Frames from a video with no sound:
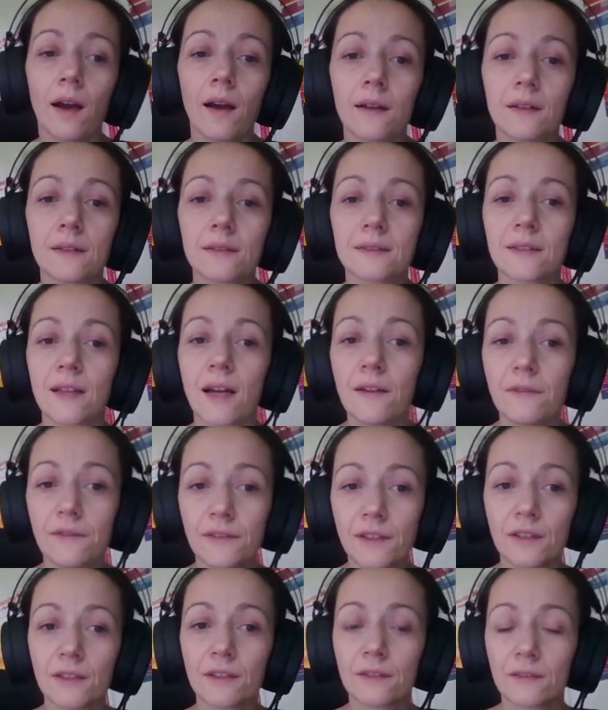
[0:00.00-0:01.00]
And
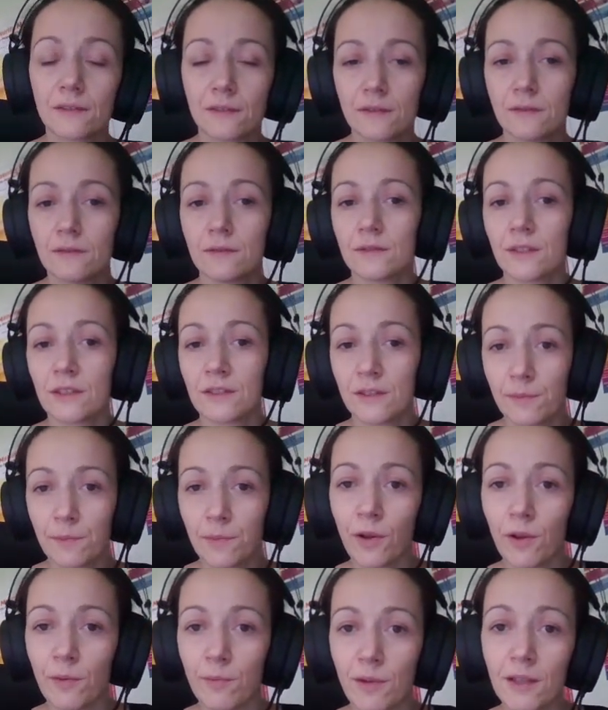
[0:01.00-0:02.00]
after the
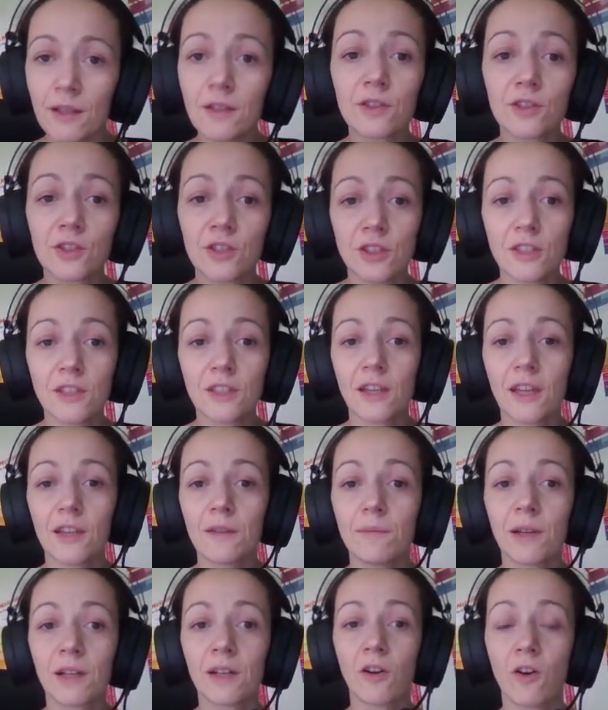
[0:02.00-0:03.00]
deployment, she
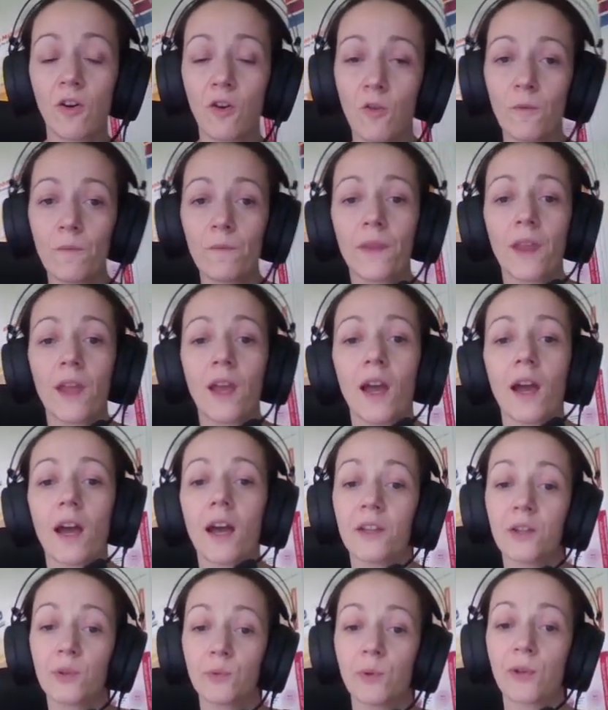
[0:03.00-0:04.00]
came back home,
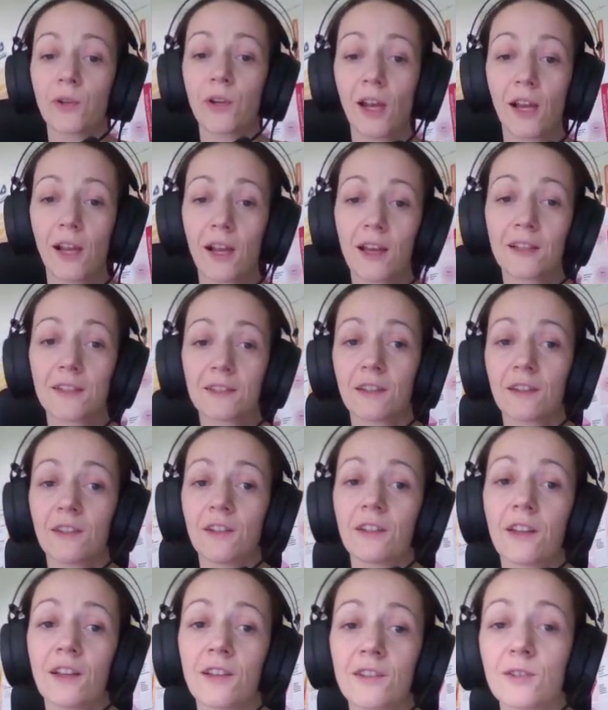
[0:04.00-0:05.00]
and we realized that
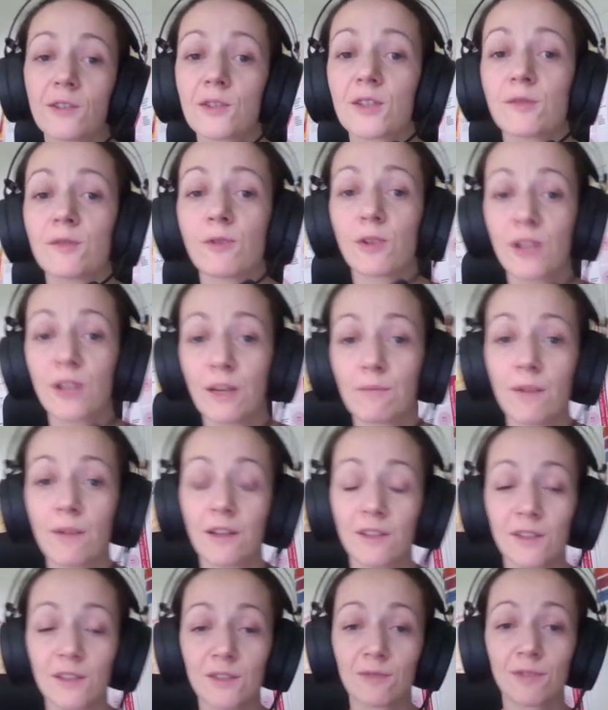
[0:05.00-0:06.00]
Nita is also a working mother.